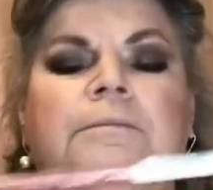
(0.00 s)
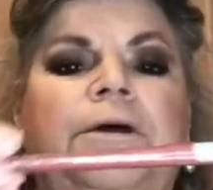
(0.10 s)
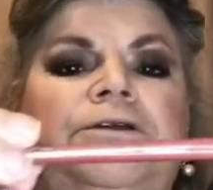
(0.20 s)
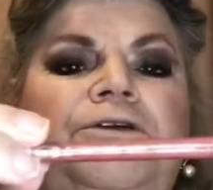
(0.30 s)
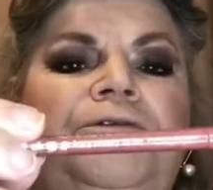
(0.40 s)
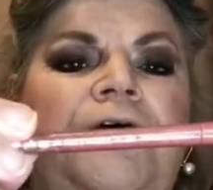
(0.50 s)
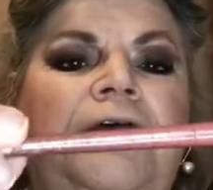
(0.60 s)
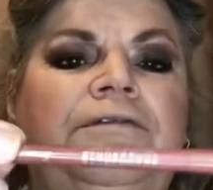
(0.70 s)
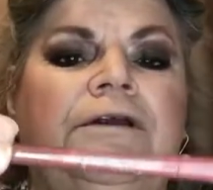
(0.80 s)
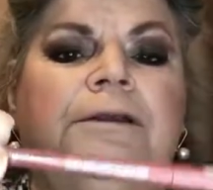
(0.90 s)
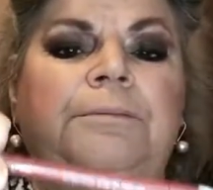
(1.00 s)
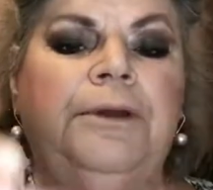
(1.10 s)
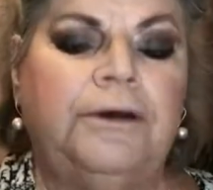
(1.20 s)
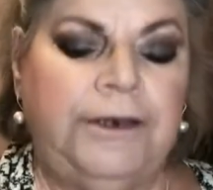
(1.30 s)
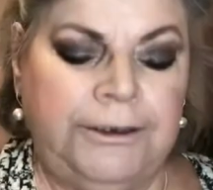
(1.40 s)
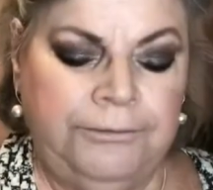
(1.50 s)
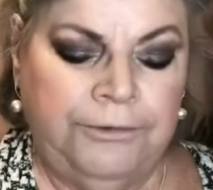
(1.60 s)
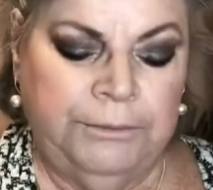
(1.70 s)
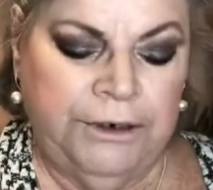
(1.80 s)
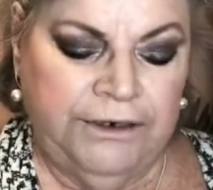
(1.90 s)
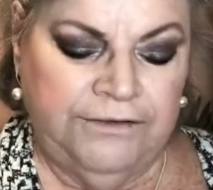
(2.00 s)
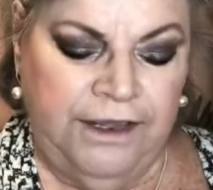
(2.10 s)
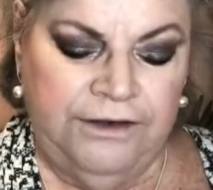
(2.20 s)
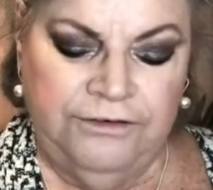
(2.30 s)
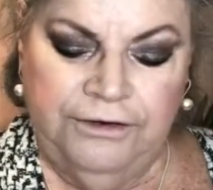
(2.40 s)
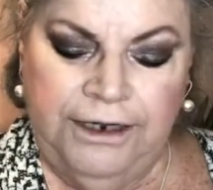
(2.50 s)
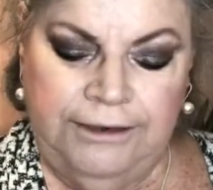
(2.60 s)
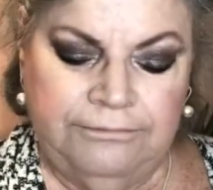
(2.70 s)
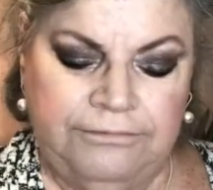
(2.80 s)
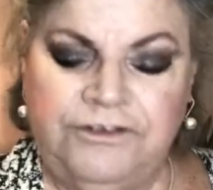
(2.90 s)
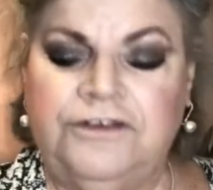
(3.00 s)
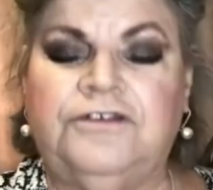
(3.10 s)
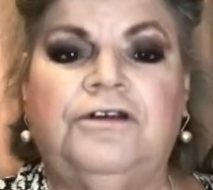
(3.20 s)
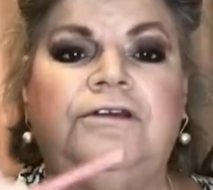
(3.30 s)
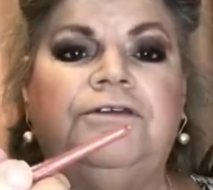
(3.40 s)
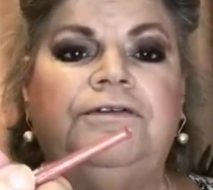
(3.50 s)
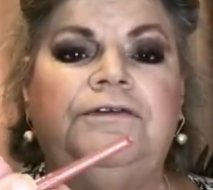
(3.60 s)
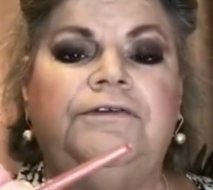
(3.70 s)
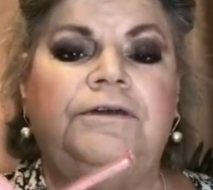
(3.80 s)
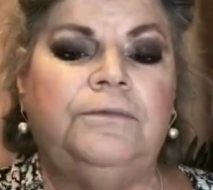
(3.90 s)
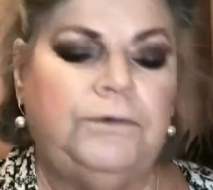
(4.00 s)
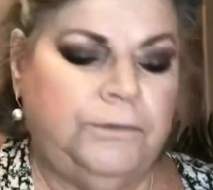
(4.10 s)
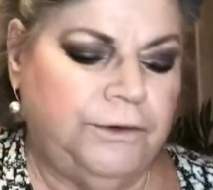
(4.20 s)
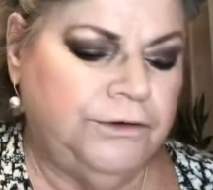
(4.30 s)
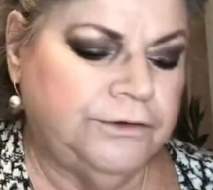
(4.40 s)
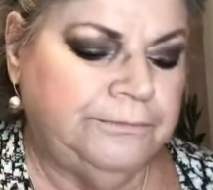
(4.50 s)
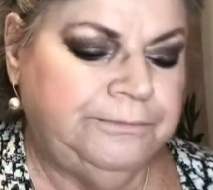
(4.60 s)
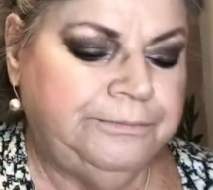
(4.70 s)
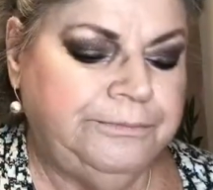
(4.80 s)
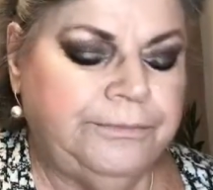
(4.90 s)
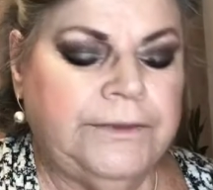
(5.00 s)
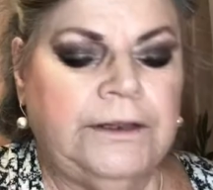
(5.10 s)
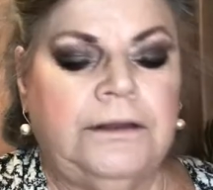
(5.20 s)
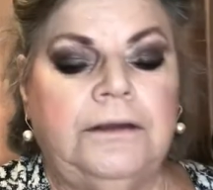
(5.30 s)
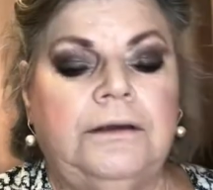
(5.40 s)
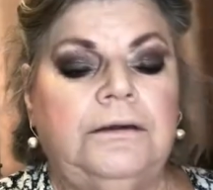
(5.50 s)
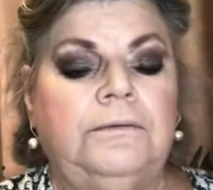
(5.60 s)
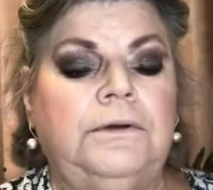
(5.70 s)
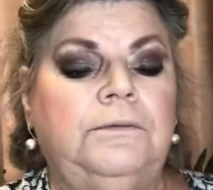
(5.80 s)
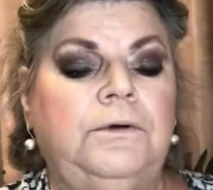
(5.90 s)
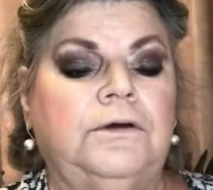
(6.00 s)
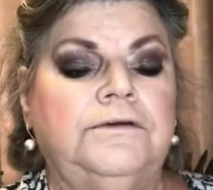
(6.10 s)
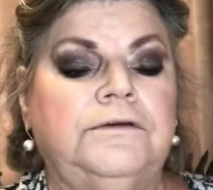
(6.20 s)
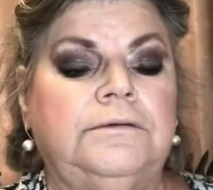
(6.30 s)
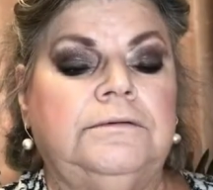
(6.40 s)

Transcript: My new favourite lip liner, Rimmel Exaggerate, $6.50 at Woolworths. Well, it was.